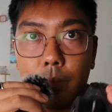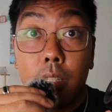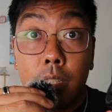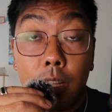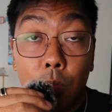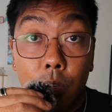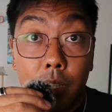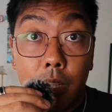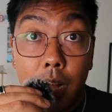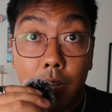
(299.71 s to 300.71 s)
The thing that
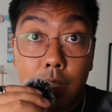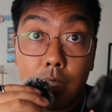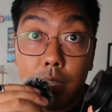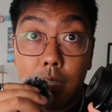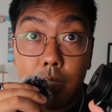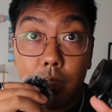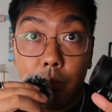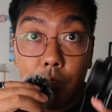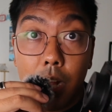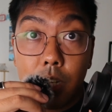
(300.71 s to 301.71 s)
really lacks is the
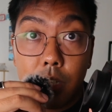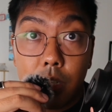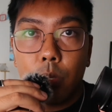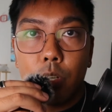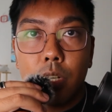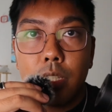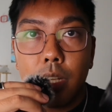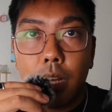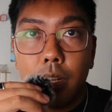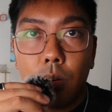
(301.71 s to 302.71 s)
flash. When you're
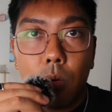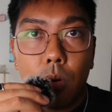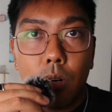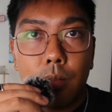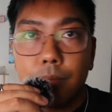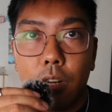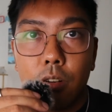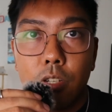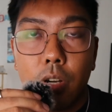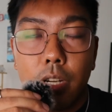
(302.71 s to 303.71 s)
inside or, I don't
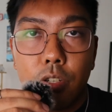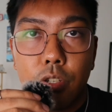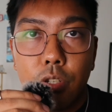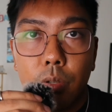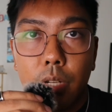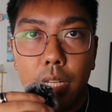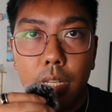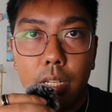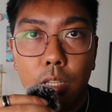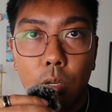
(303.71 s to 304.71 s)
know, trying to shoot
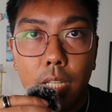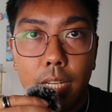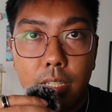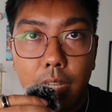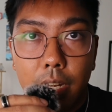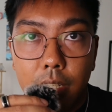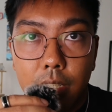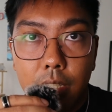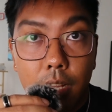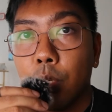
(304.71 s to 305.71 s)
in low light
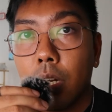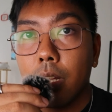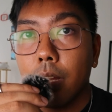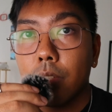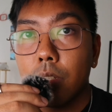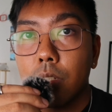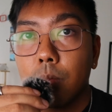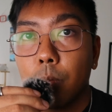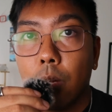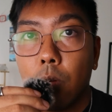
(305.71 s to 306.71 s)
settings, you of have to
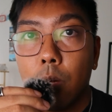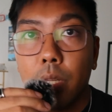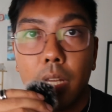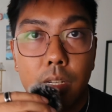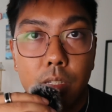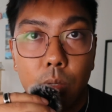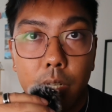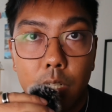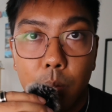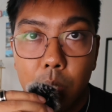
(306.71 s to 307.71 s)
just play around with the ISO and
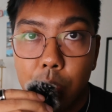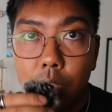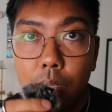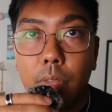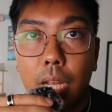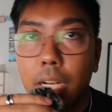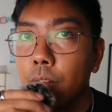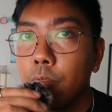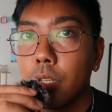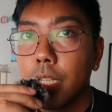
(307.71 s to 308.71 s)
exposure. I kind
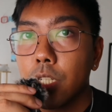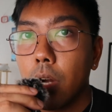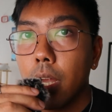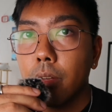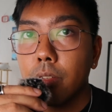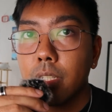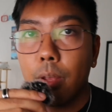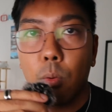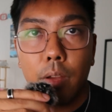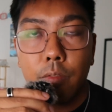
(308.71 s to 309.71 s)
of really try and stay
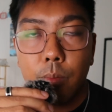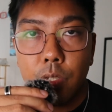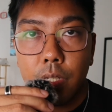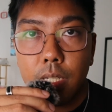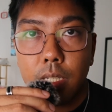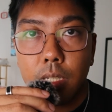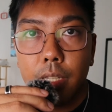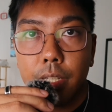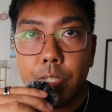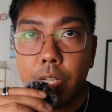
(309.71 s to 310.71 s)
away from using this on
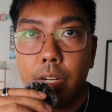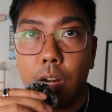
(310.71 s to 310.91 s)
the inside.